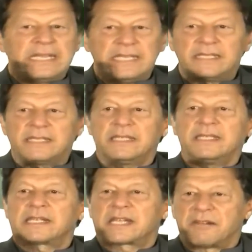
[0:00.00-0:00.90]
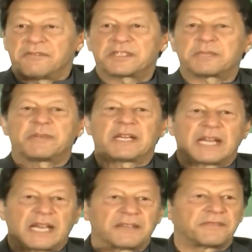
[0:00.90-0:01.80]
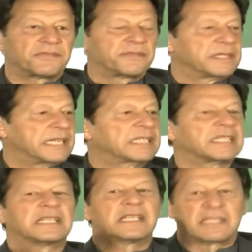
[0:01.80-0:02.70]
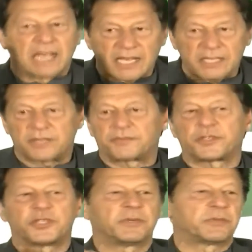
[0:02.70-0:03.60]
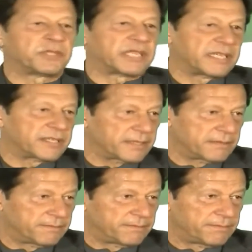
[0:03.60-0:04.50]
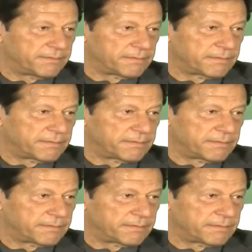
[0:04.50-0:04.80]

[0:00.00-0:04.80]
An easy, comfortable life is a disaster for human potential.